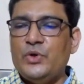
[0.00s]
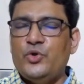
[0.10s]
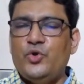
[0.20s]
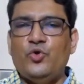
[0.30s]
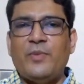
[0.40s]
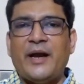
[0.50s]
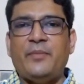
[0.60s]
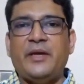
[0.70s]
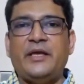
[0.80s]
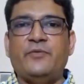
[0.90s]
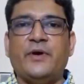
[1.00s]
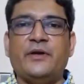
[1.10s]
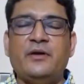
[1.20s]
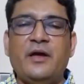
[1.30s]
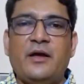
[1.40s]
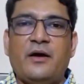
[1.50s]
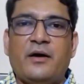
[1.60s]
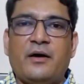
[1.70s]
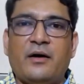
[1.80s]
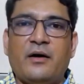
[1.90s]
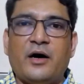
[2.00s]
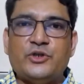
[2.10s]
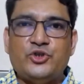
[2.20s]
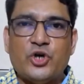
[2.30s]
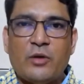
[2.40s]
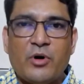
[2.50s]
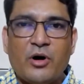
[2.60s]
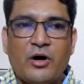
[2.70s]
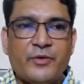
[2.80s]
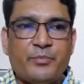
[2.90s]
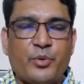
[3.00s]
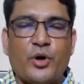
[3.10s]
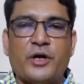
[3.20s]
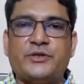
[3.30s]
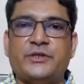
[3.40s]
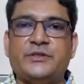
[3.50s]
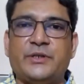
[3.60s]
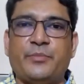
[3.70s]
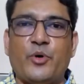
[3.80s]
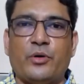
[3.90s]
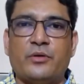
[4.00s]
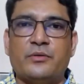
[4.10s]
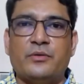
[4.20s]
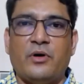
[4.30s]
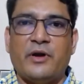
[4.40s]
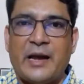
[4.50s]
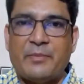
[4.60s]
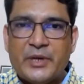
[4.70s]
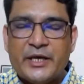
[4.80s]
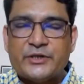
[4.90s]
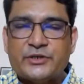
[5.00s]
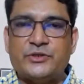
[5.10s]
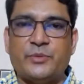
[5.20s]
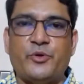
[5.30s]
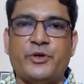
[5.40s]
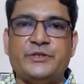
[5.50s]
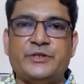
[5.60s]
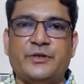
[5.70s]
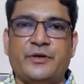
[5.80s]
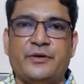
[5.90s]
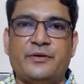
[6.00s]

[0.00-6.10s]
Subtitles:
you might be given a job of a production support or application support engineer.